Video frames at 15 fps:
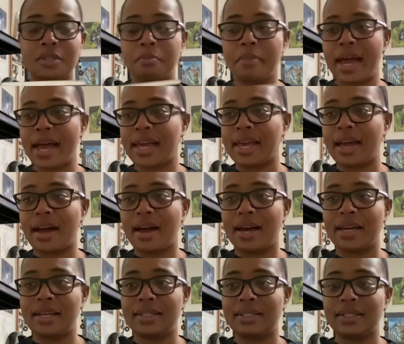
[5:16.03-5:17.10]
bad
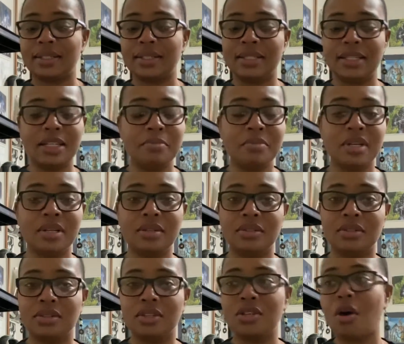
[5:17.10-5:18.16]
guys,
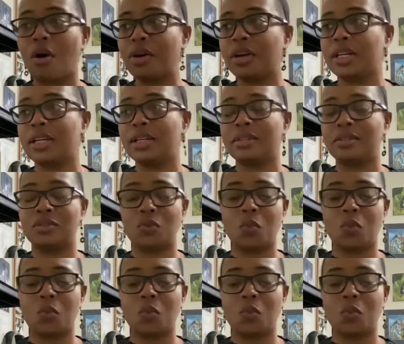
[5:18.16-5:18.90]
demons, guardians,